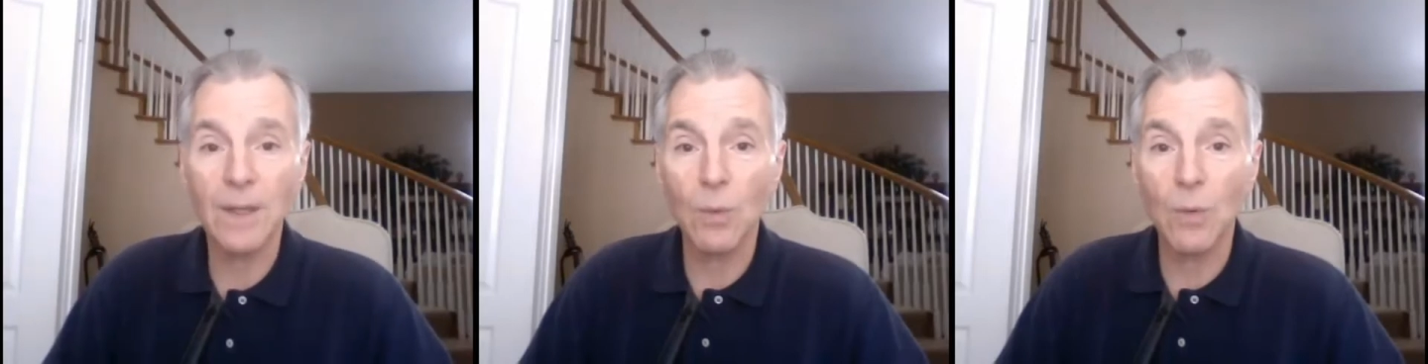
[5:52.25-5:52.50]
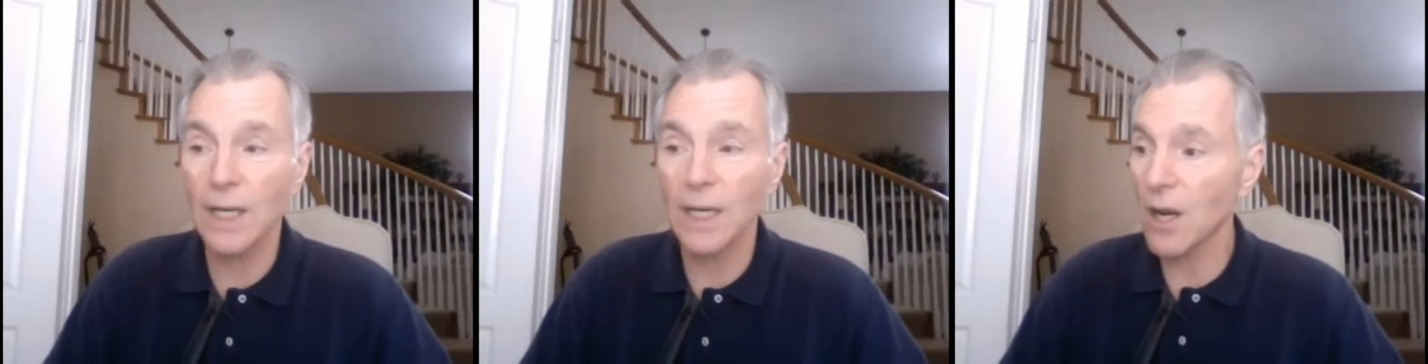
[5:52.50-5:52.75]

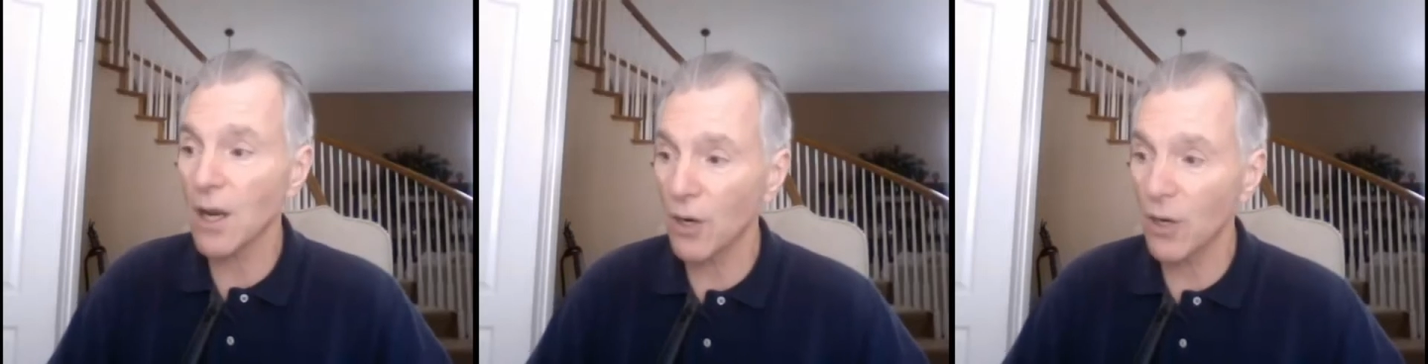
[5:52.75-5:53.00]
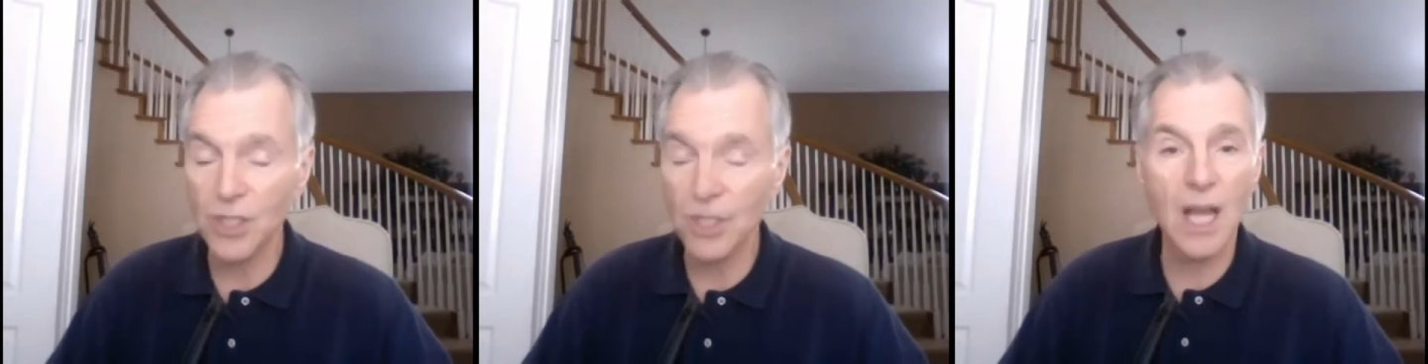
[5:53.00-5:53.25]
where it
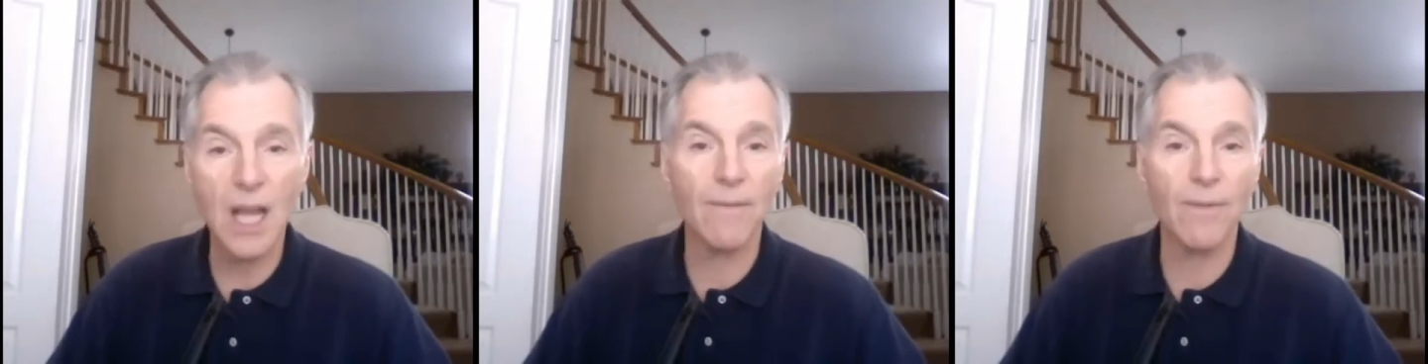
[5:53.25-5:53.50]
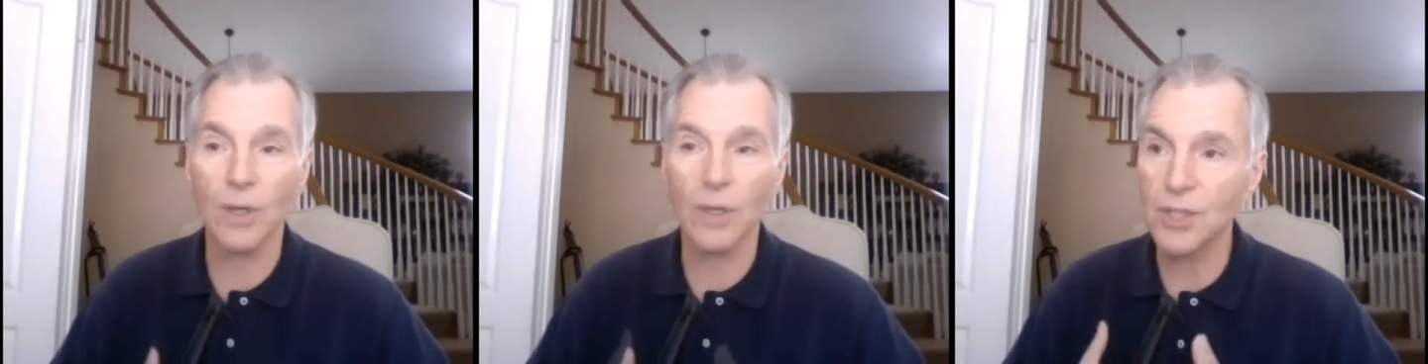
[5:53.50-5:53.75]
hurts
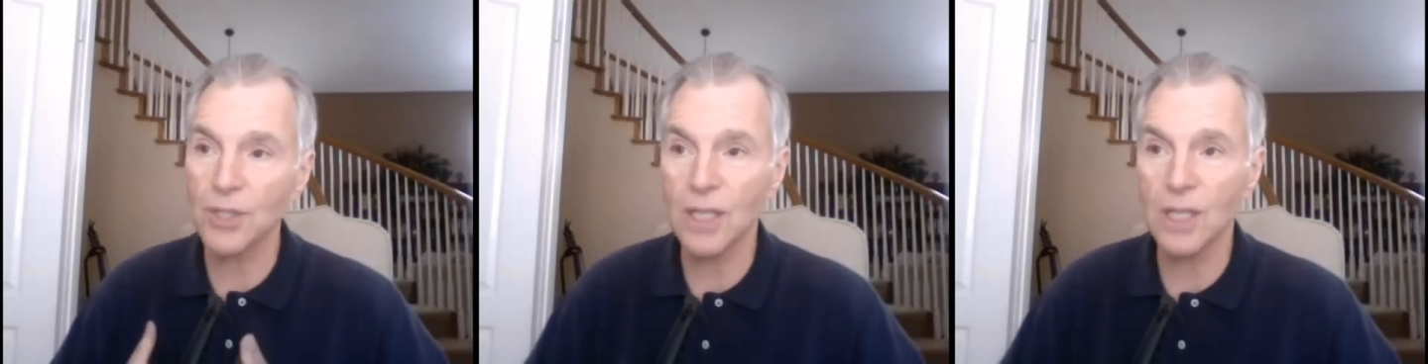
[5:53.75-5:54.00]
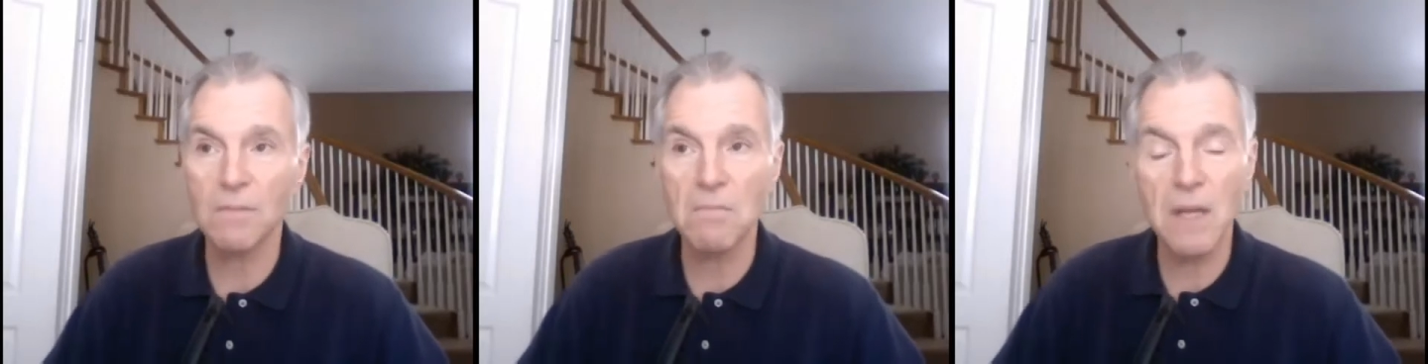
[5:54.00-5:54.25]
enough or it's
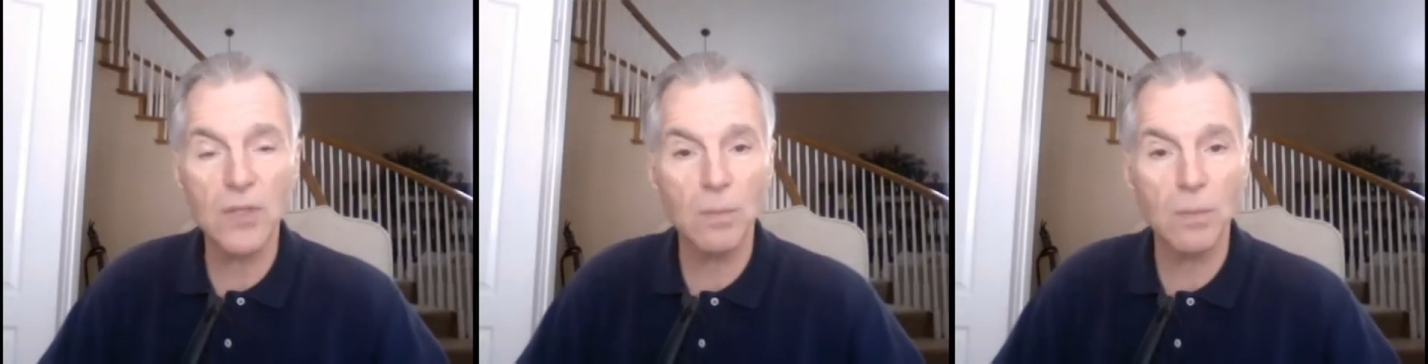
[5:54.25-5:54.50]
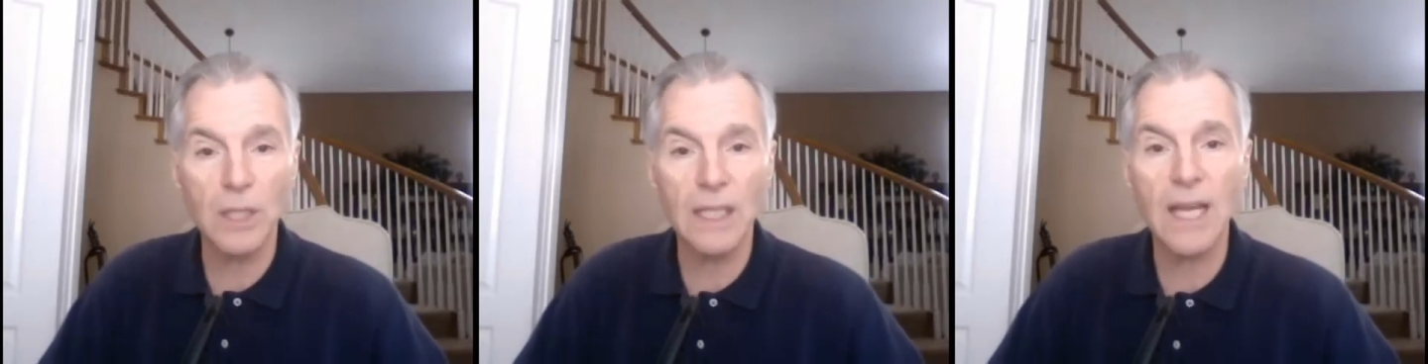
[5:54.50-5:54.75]
just
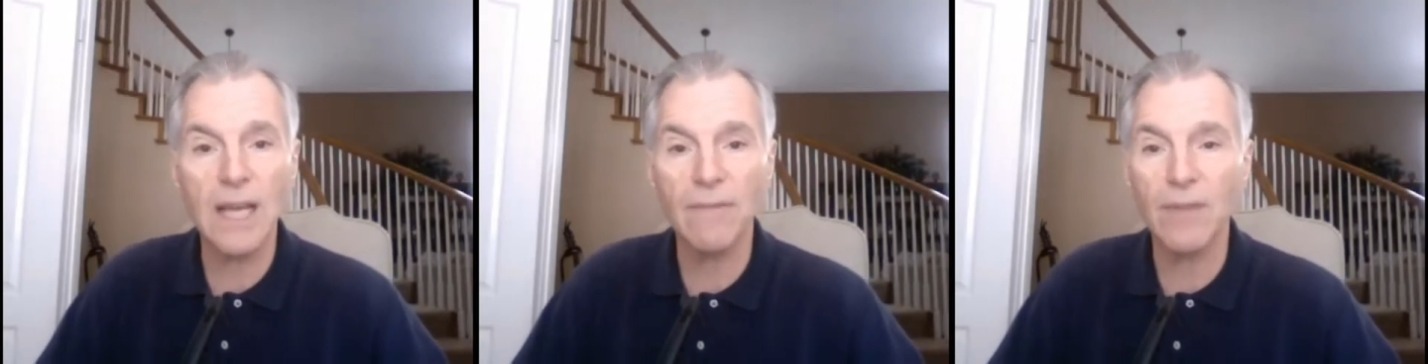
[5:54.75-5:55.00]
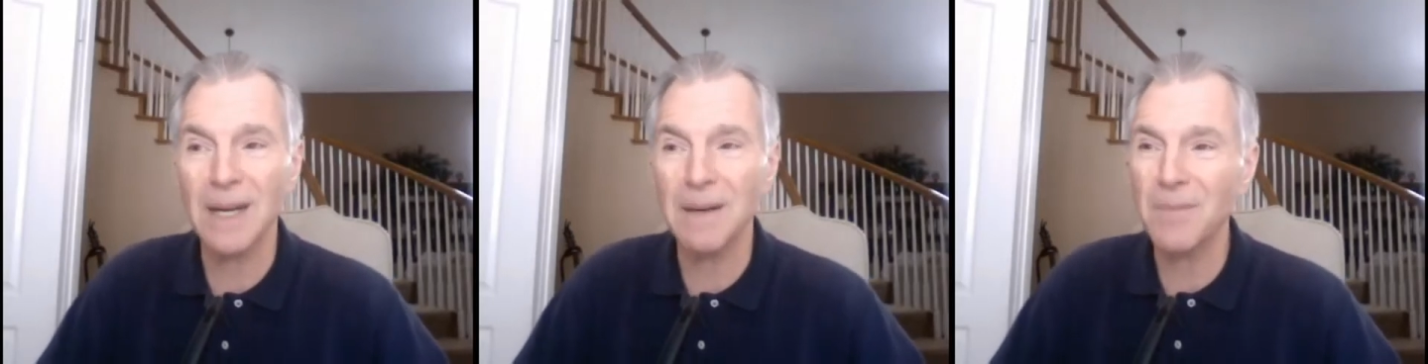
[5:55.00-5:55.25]
miserable
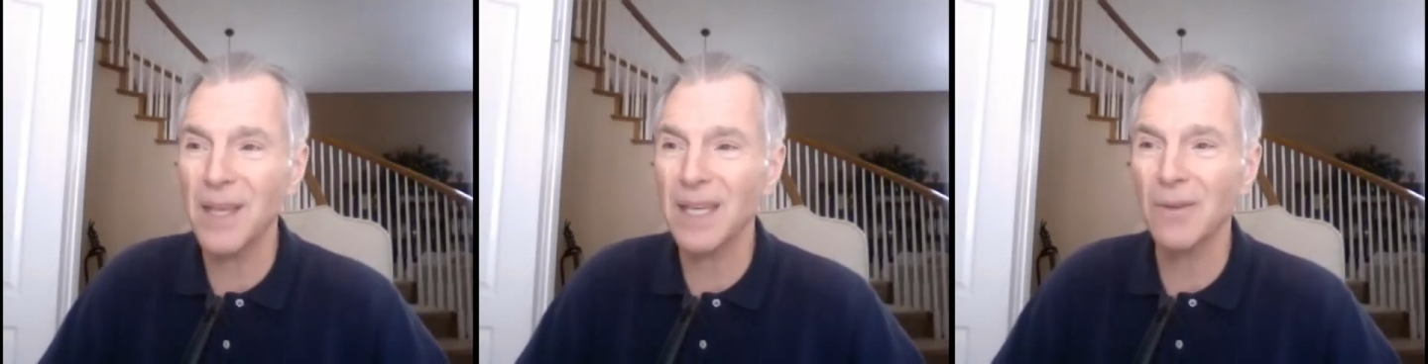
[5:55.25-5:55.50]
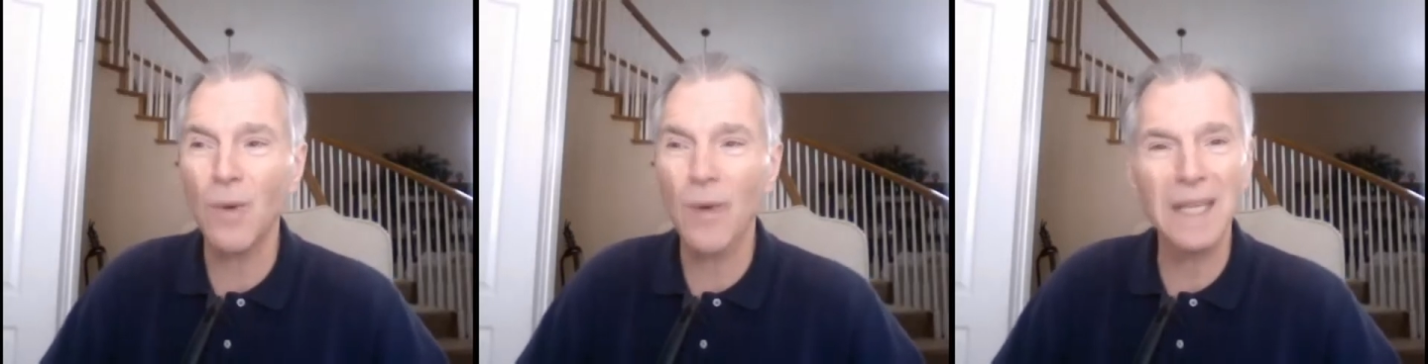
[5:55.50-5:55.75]
enough that I'm
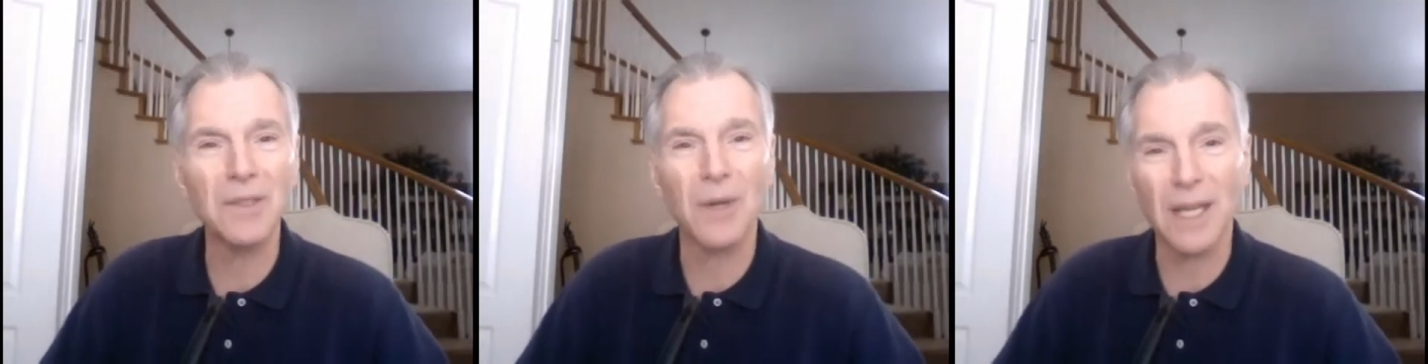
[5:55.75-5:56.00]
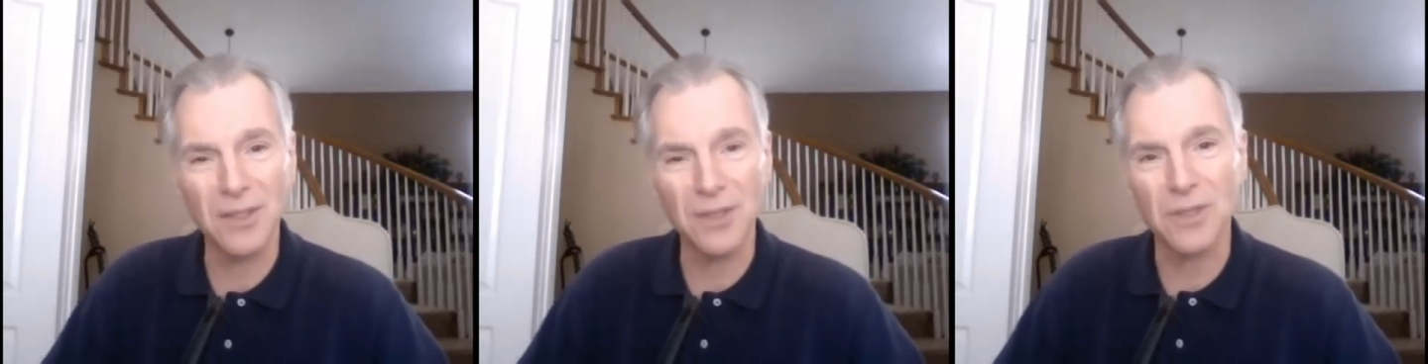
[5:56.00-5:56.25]
thinking, why do
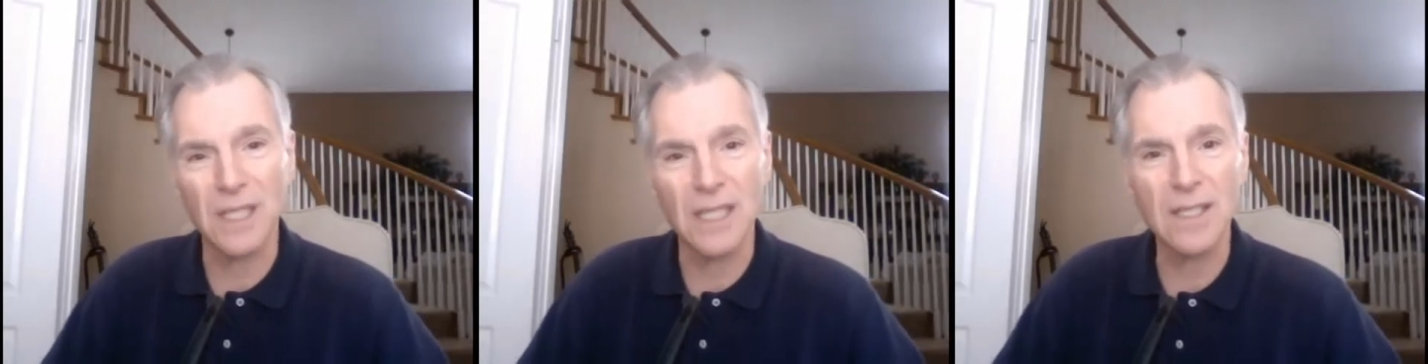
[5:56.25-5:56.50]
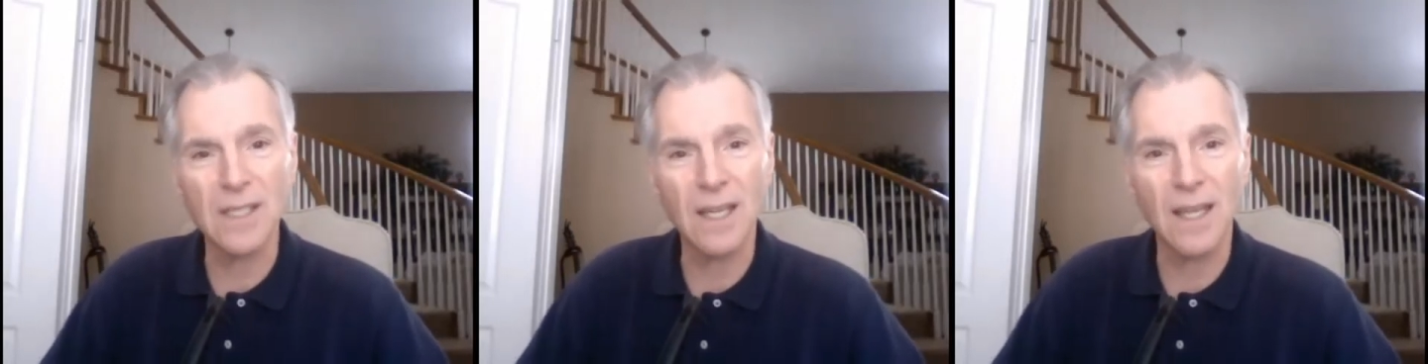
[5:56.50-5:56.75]
I do
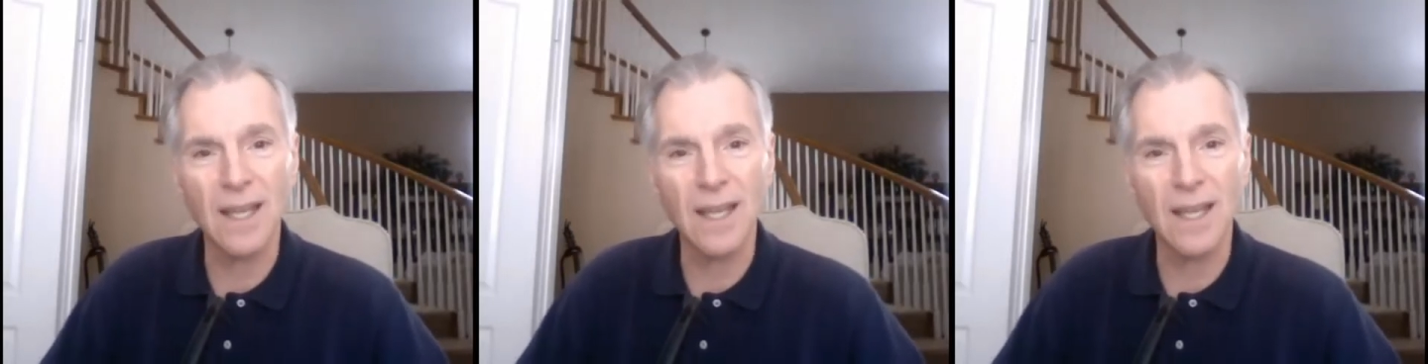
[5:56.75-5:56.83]
this?